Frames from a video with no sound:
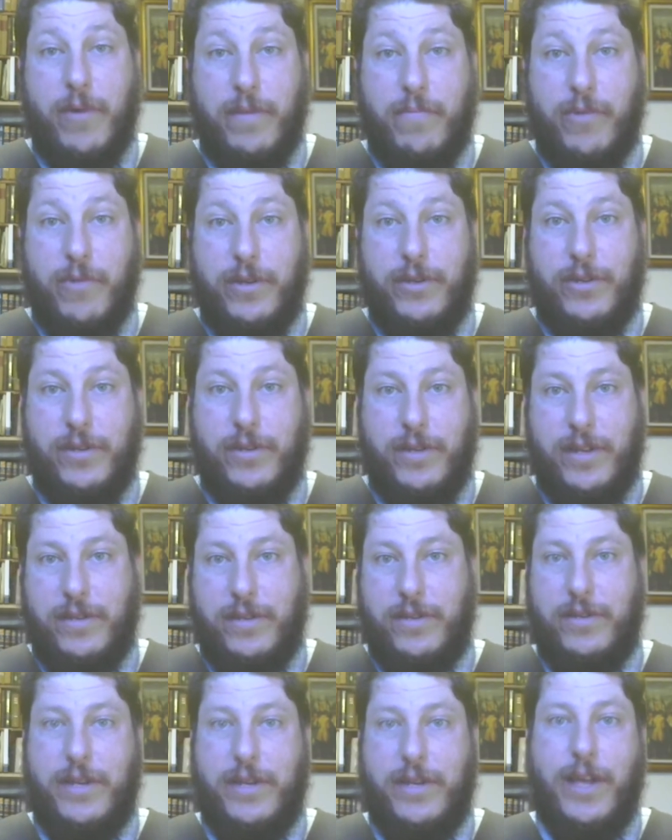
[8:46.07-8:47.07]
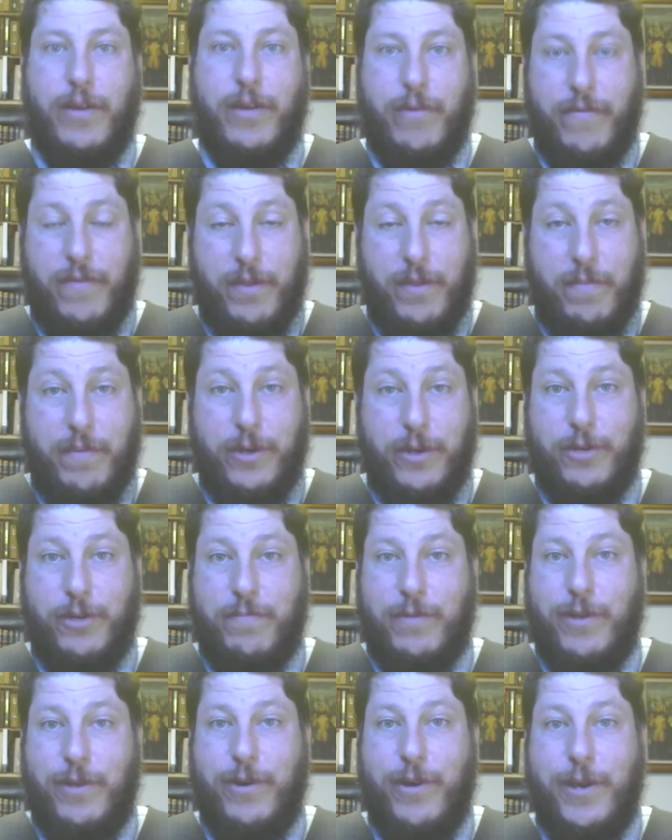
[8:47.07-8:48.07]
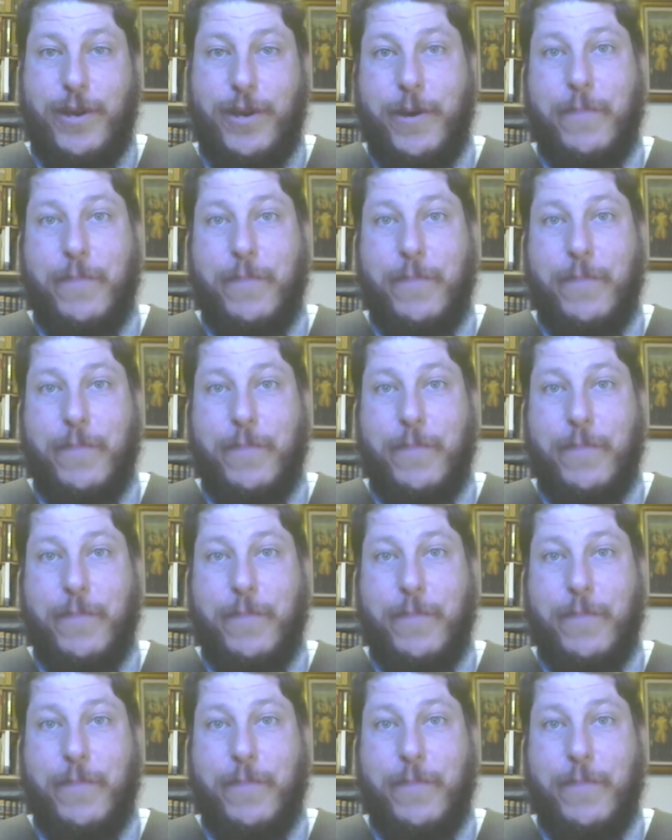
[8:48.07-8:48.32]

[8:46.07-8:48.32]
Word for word: The priest just gets a salary from the bishop, and there you go,